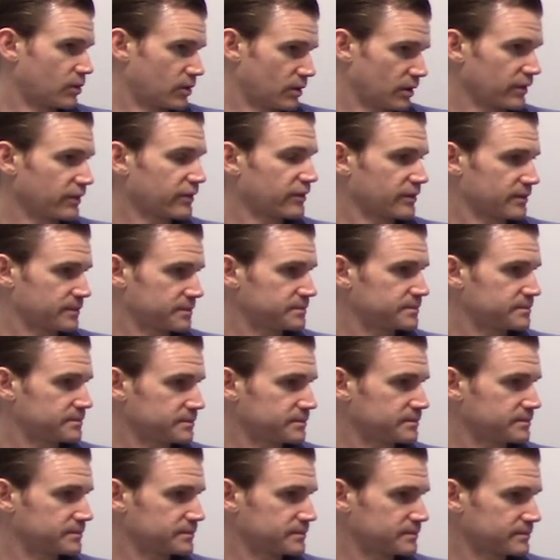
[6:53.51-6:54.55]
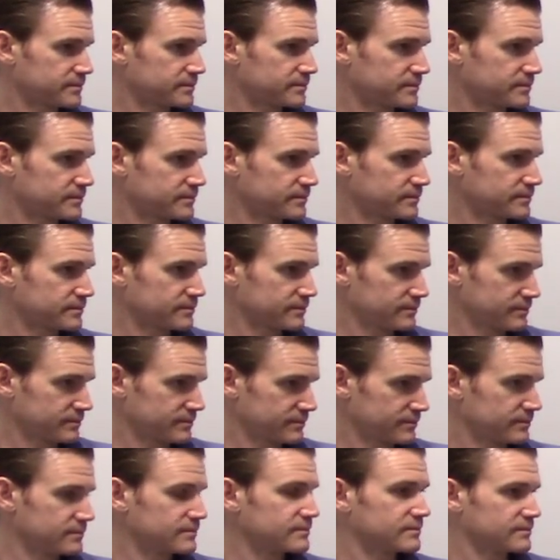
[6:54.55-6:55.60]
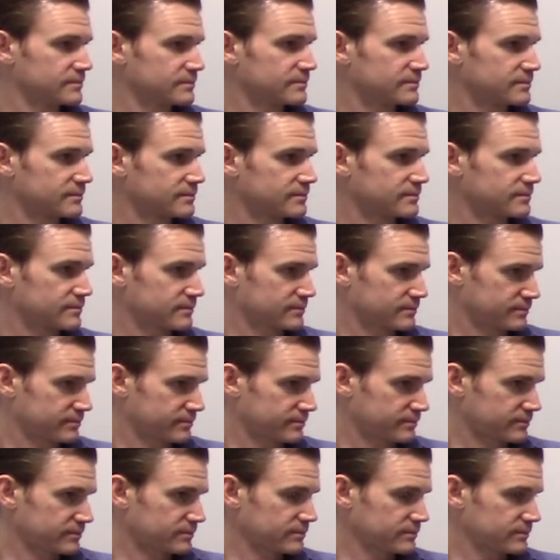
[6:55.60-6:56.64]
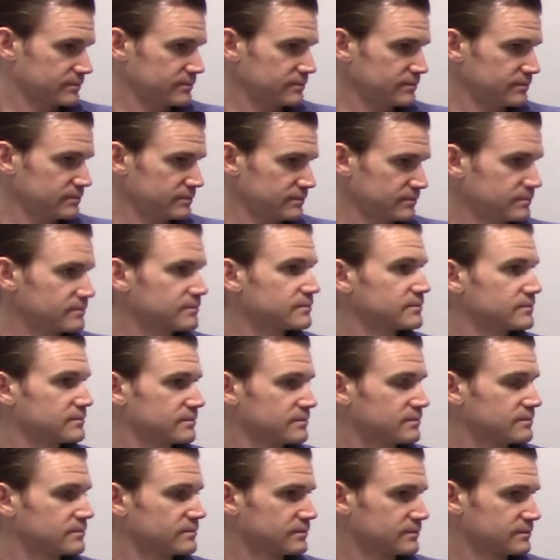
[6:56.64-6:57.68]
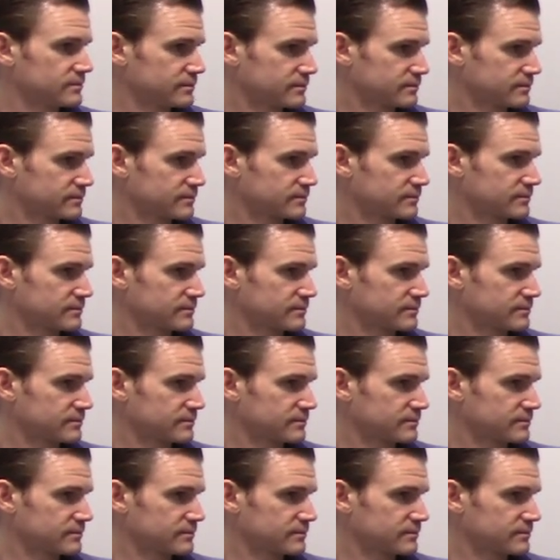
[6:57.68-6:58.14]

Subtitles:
No words are spoken by the person on screen.